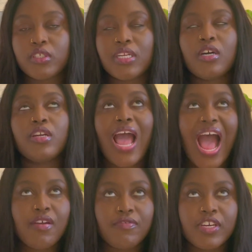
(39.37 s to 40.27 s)
So that on
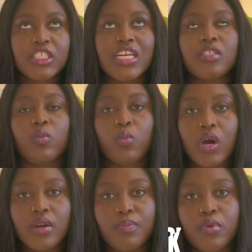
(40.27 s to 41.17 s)
average, that's
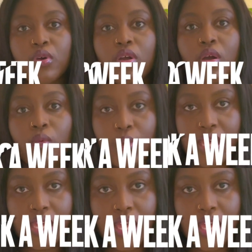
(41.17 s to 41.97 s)
one book a week.